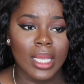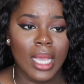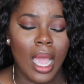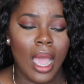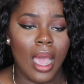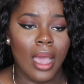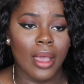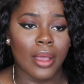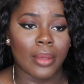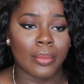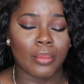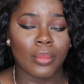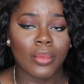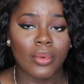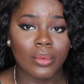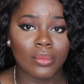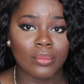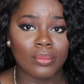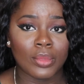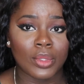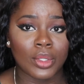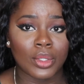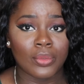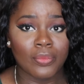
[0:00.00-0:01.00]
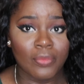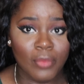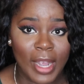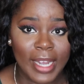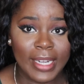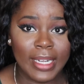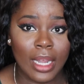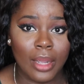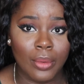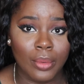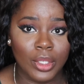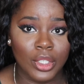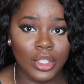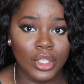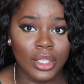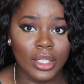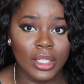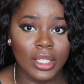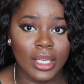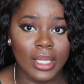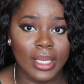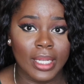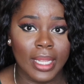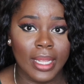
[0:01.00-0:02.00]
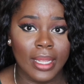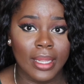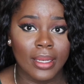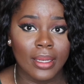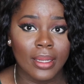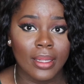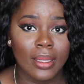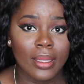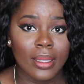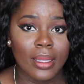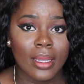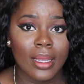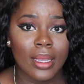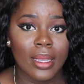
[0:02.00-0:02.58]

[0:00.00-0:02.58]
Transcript: Find out what you're good in,